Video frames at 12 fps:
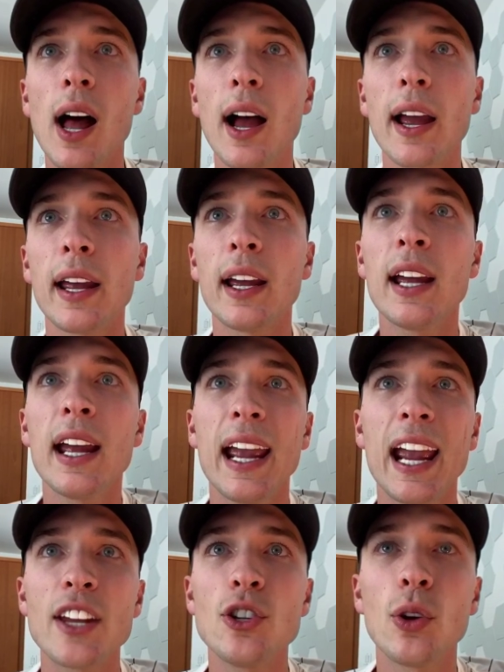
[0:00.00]
July
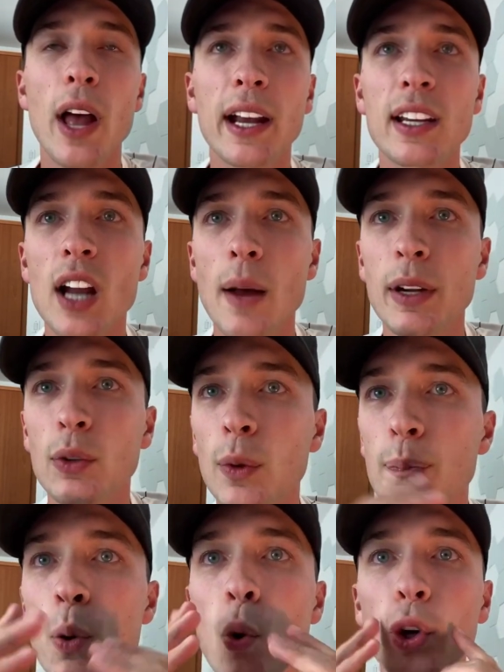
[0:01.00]
annual
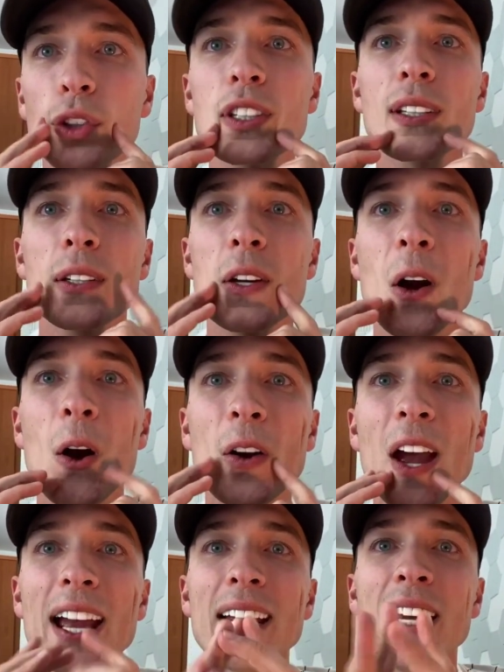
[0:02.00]
economic report,
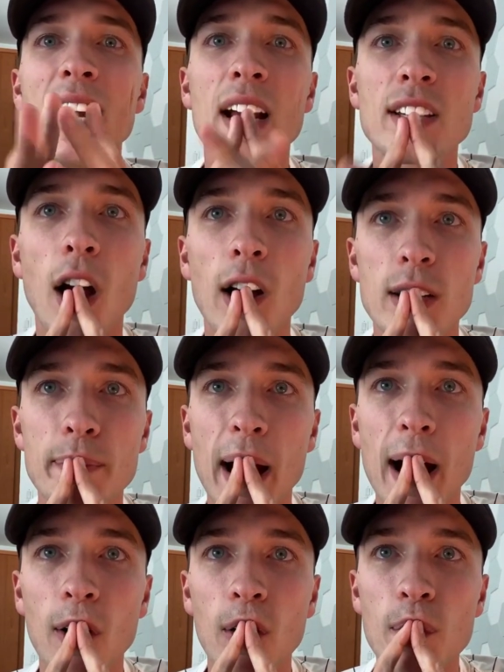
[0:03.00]
okay? Talks
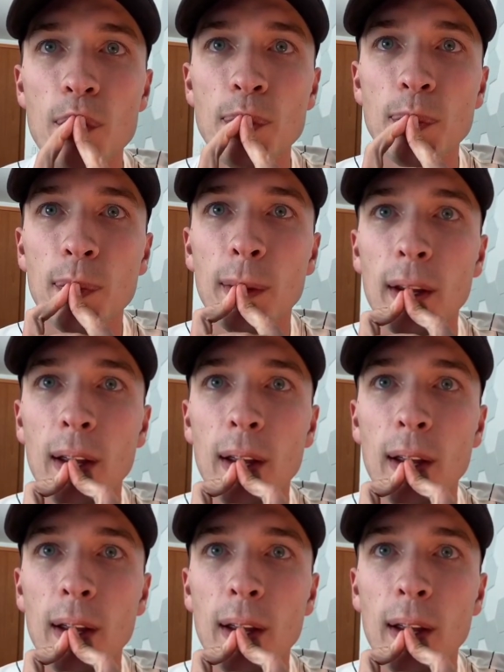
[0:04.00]
about